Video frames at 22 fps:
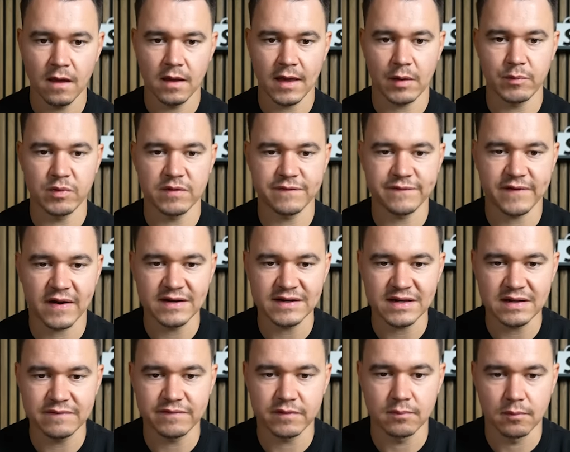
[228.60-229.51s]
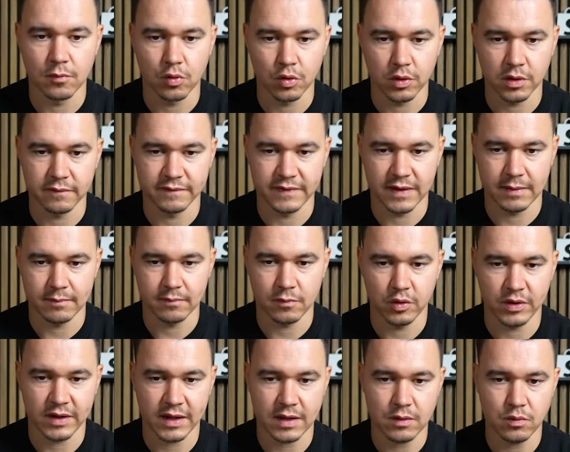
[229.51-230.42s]
And we find even more of them,
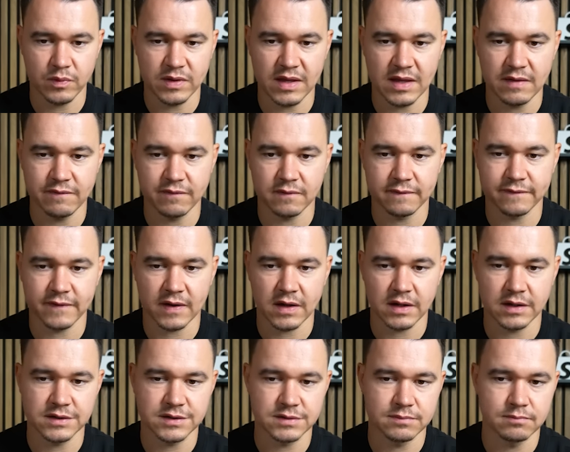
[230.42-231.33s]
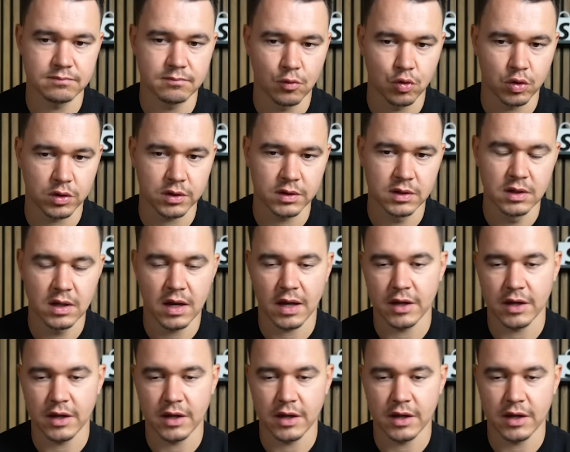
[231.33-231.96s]
okay? We even find more.